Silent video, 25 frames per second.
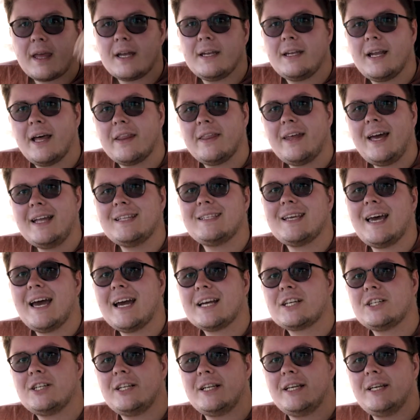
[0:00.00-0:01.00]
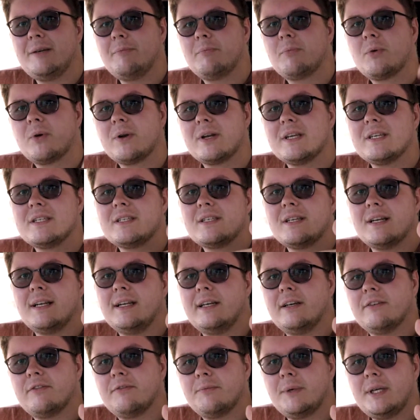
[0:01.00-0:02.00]
Now that's actually pretty
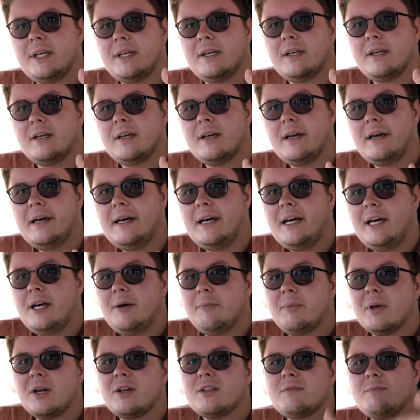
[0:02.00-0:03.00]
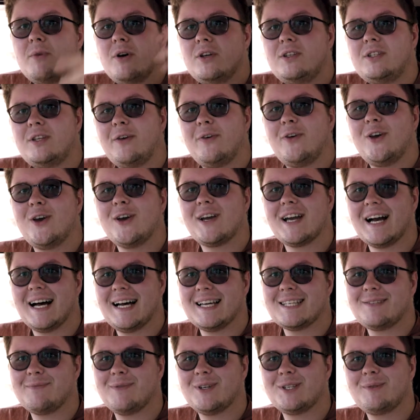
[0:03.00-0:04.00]
silly of me, because most of you
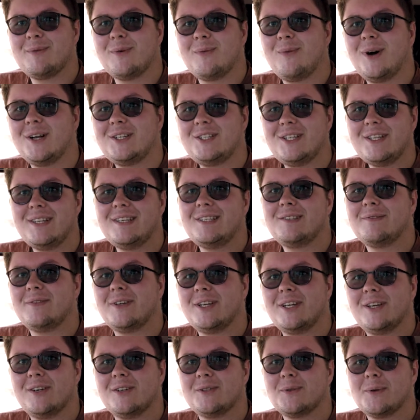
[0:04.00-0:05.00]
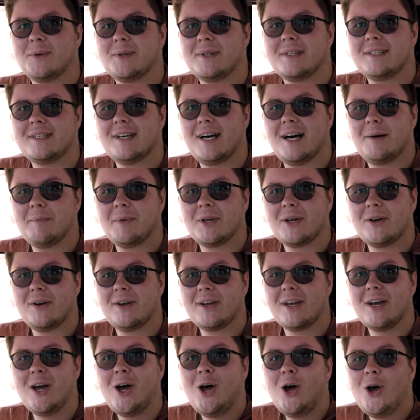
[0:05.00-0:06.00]
guys must be watching these videos all the time and
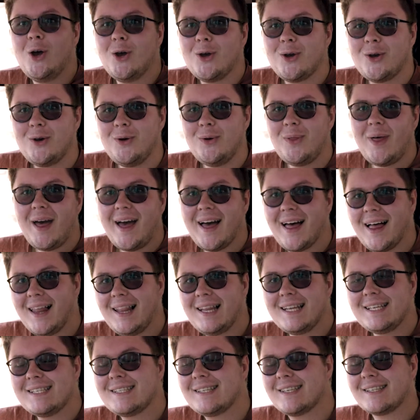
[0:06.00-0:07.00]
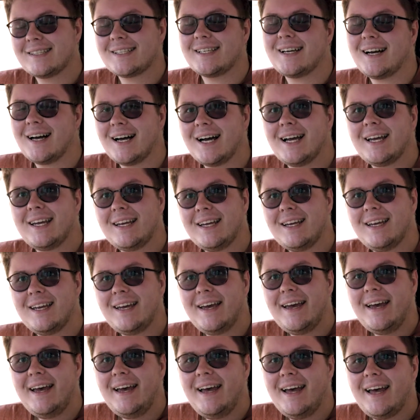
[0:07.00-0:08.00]
going, who the hell is this guy?
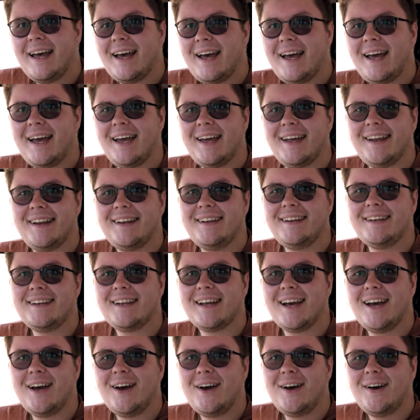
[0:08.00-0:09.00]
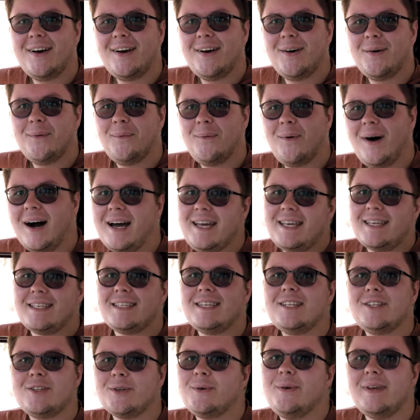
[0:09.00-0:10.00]
And why is
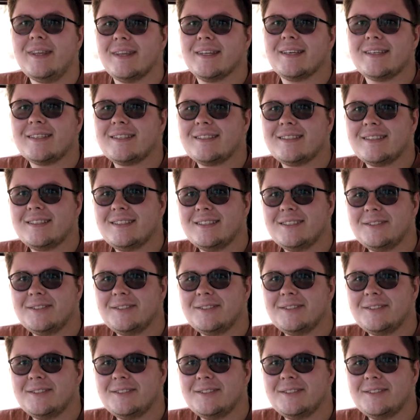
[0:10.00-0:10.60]
he doing this?